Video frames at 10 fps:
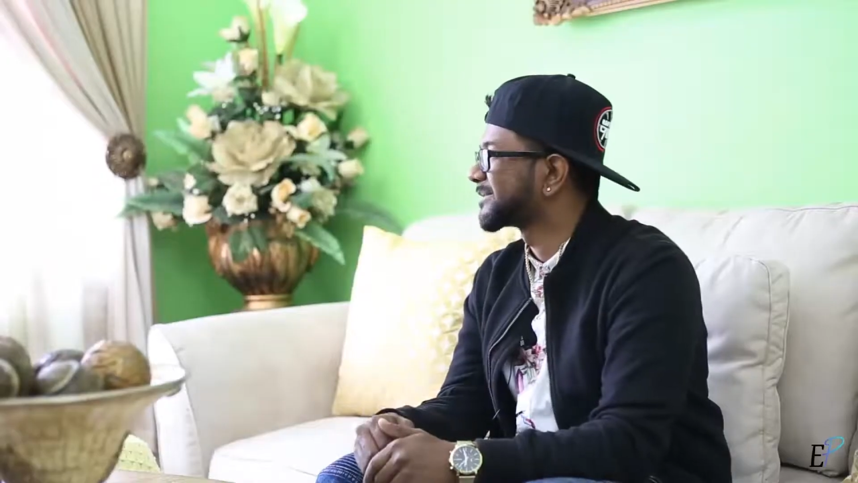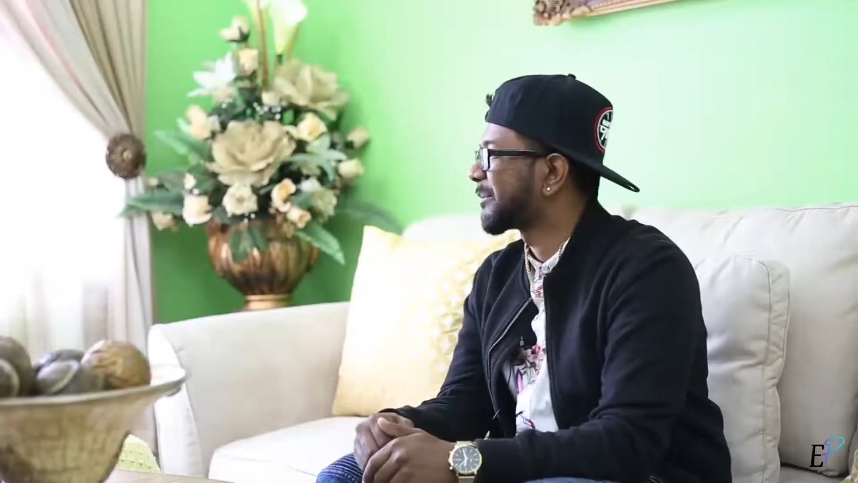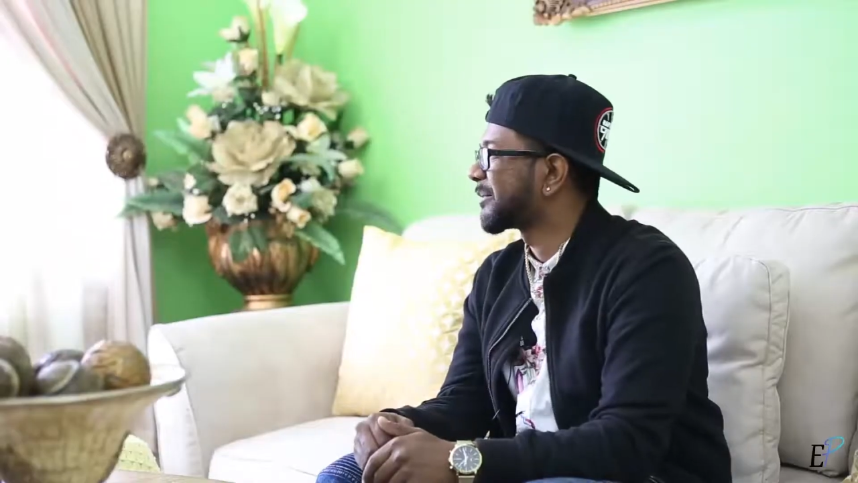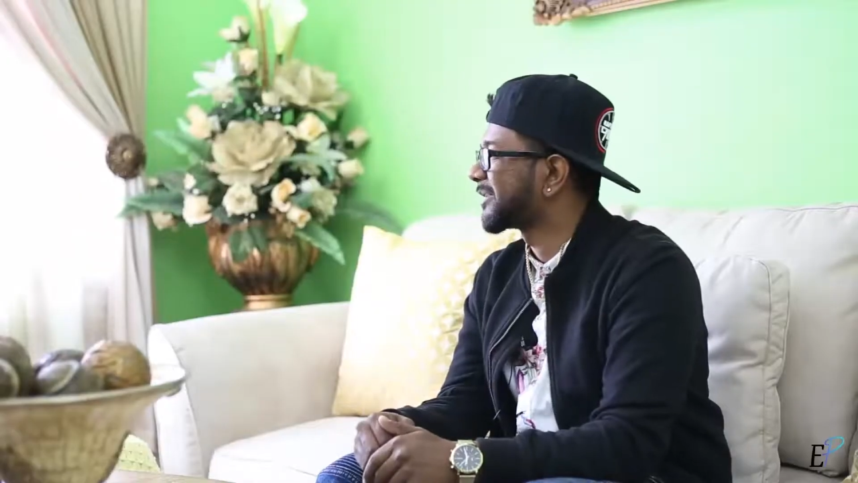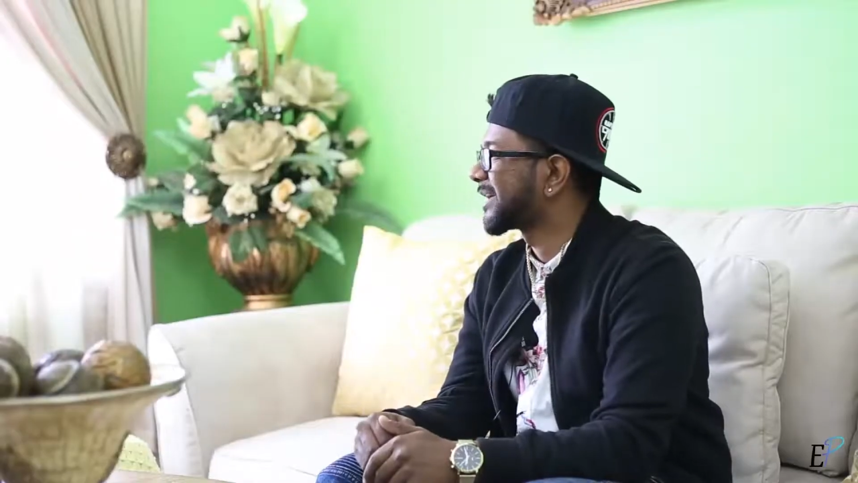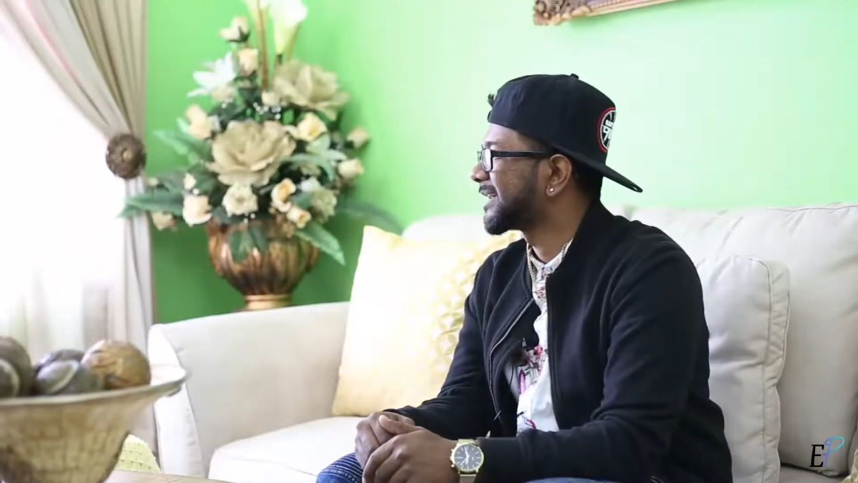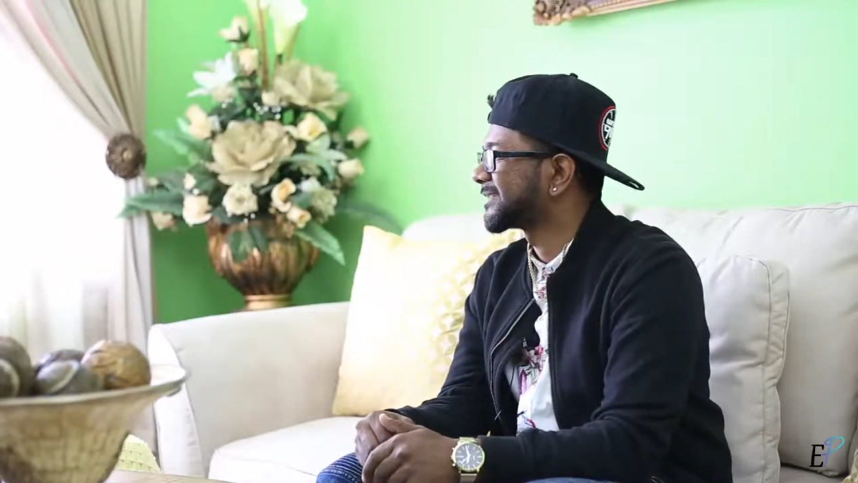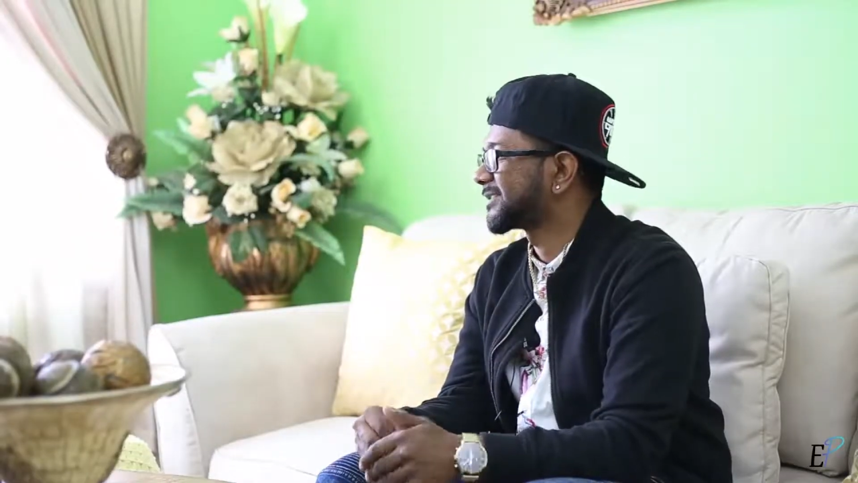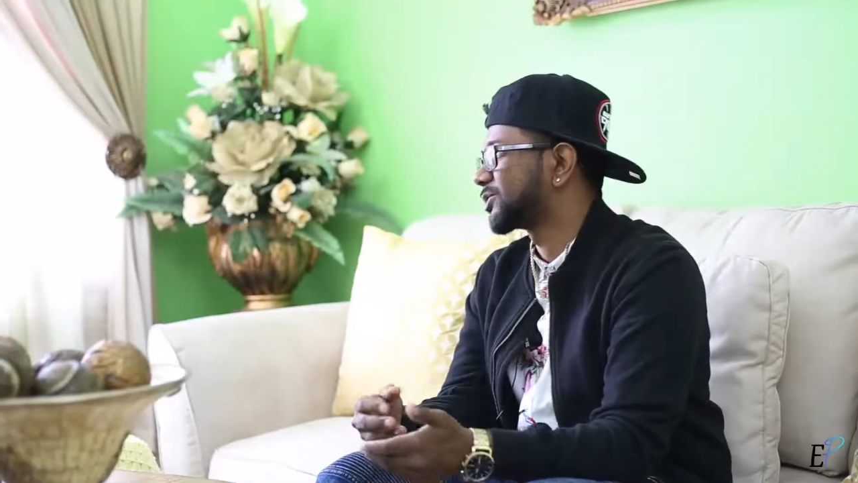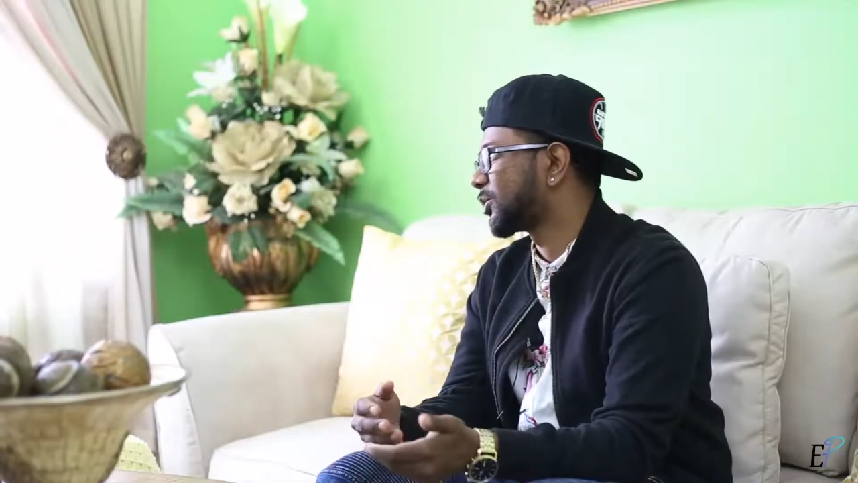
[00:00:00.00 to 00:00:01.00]
Some people look at it
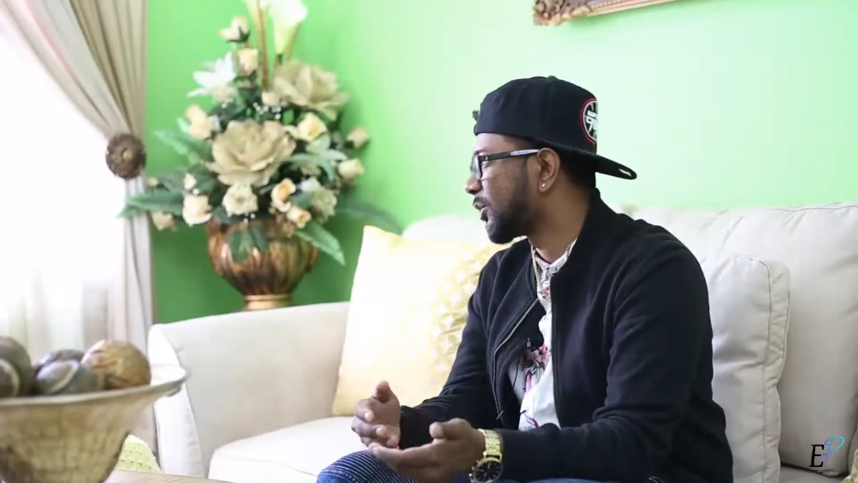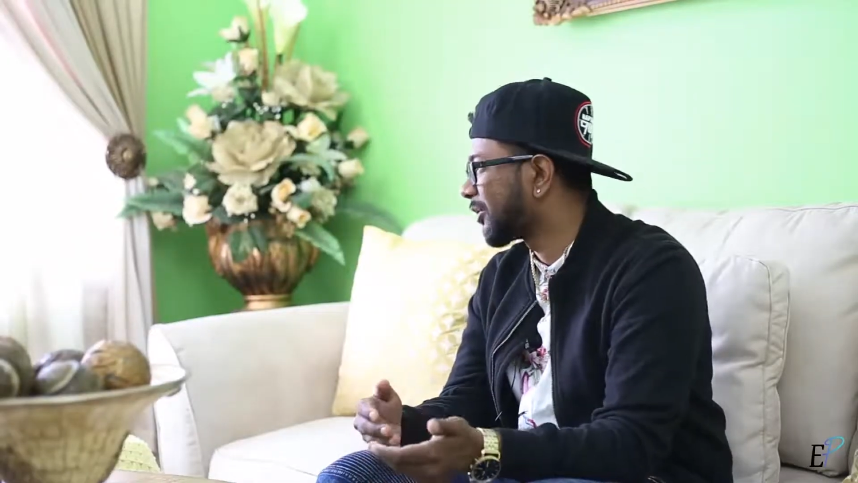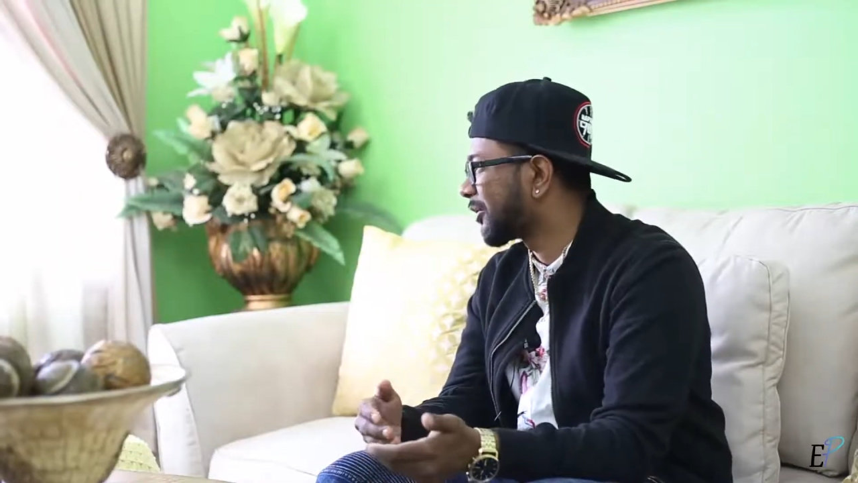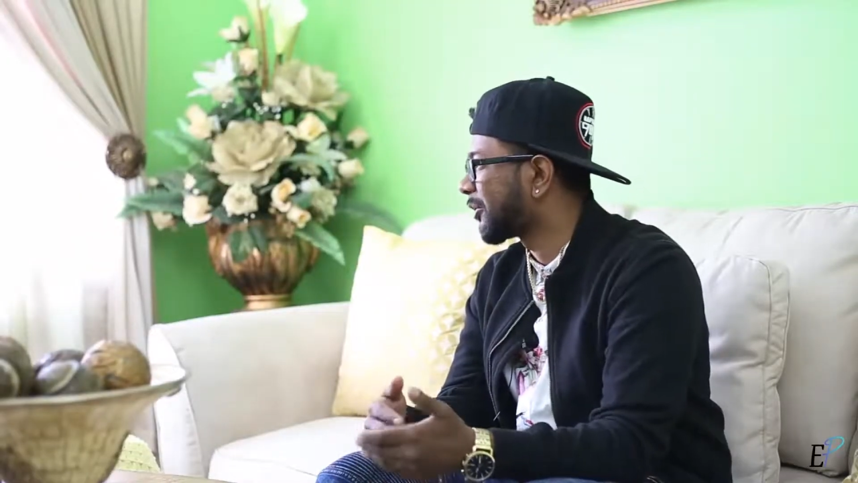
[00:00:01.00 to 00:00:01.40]
as a chore